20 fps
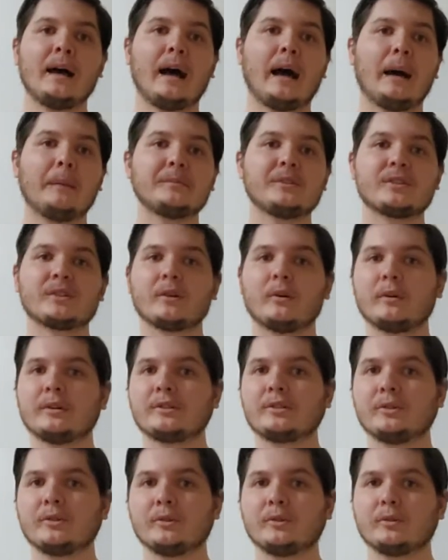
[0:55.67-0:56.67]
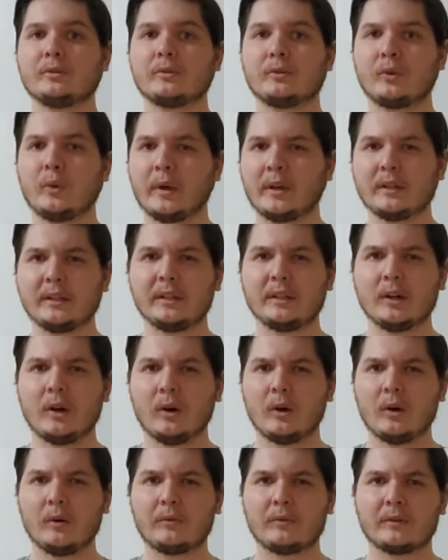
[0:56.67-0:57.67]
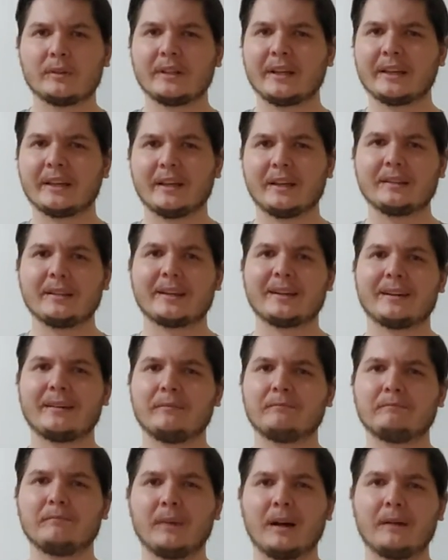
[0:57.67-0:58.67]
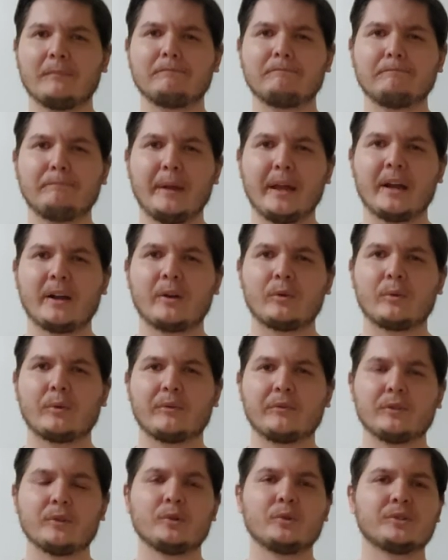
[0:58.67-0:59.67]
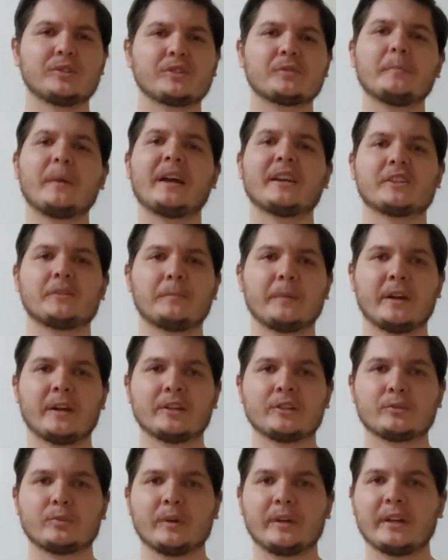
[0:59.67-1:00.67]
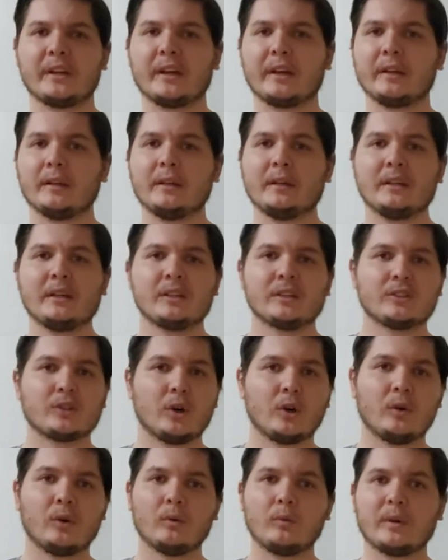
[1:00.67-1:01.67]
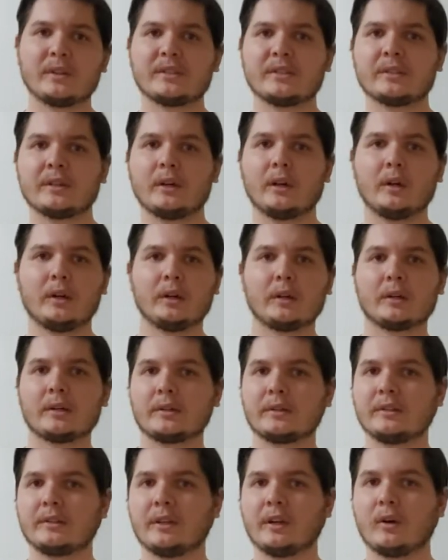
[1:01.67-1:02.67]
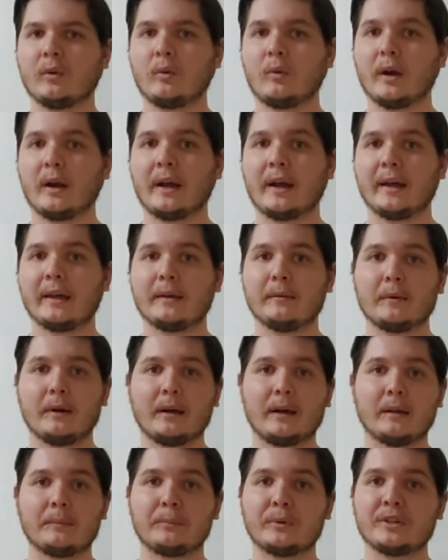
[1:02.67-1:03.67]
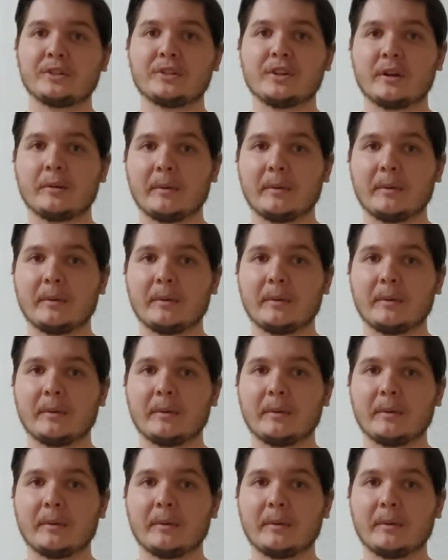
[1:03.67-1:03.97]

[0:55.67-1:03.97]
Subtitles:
I'm just going to quickly go over like a bare review, just my experience reading it. So what's the hook, what I appreciate